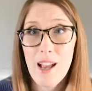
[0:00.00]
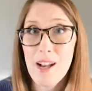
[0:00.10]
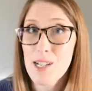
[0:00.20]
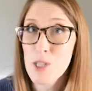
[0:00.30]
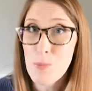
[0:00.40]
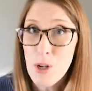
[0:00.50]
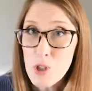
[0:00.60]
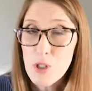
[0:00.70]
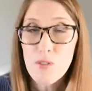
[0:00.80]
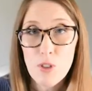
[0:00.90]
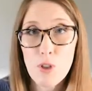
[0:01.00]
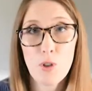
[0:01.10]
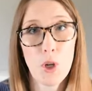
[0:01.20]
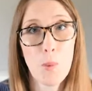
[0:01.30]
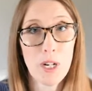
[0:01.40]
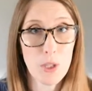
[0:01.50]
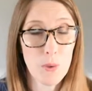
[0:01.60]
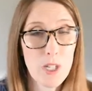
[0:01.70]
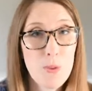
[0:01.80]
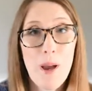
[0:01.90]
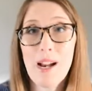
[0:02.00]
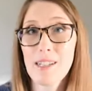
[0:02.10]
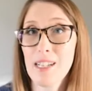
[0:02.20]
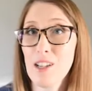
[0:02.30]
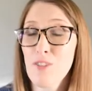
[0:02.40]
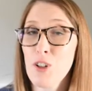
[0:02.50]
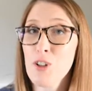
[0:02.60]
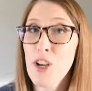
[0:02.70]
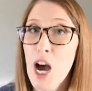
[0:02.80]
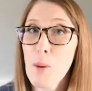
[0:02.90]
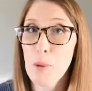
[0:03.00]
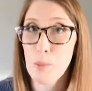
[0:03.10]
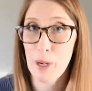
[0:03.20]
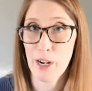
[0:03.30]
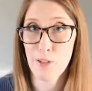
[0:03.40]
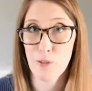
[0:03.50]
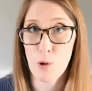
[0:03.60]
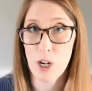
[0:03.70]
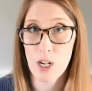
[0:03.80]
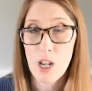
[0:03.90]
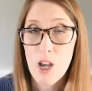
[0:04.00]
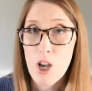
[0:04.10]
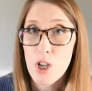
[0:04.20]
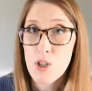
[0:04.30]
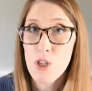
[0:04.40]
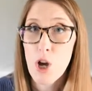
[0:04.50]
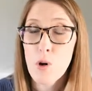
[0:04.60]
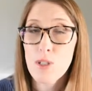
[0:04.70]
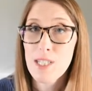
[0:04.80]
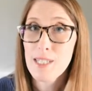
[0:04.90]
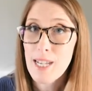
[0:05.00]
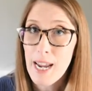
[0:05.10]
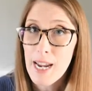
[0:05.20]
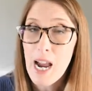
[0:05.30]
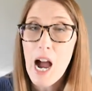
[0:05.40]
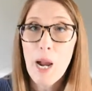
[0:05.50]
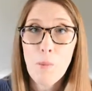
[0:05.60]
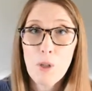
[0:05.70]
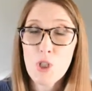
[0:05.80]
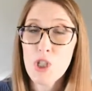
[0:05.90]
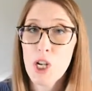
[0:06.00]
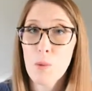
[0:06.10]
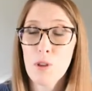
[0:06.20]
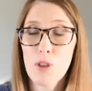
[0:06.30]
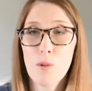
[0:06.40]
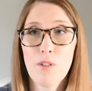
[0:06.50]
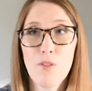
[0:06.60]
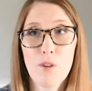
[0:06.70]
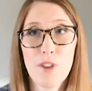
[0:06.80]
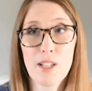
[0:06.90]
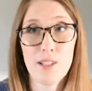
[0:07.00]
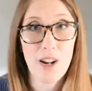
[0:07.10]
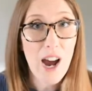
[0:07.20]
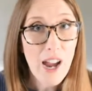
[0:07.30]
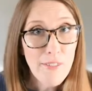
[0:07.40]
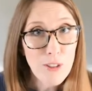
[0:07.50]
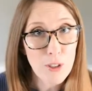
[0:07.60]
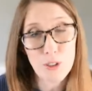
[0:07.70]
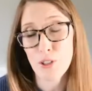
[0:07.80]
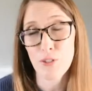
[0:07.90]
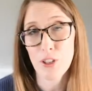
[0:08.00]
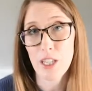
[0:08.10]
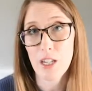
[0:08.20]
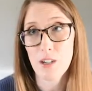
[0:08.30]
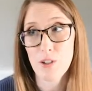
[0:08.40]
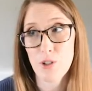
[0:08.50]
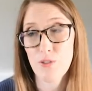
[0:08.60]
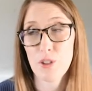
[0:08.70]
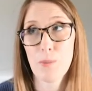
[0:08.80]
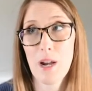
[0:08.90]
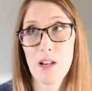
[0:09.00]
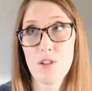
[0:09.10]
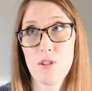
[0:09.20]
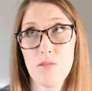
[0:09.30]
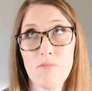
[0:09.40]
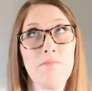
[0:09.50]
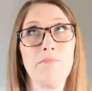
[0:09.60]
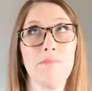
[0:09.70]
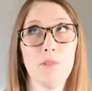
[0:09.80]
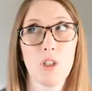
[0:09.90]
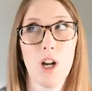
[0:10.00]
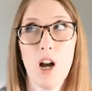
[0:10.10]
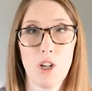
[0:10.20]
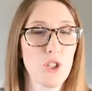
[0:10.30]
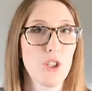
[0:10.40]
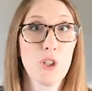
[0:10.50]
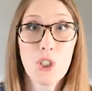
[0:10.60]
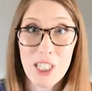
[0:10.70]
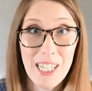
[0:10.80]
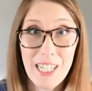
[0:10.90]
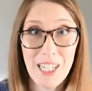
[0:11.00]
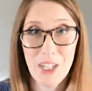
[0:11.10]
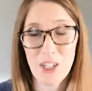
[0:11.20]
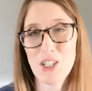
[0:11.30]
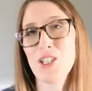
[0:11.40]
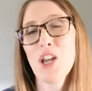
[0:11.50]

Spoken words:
especially if you don't know what to expect and if you're not prepared for it. So today I want to share with you a few things that I've learned over the years, over the past 13 years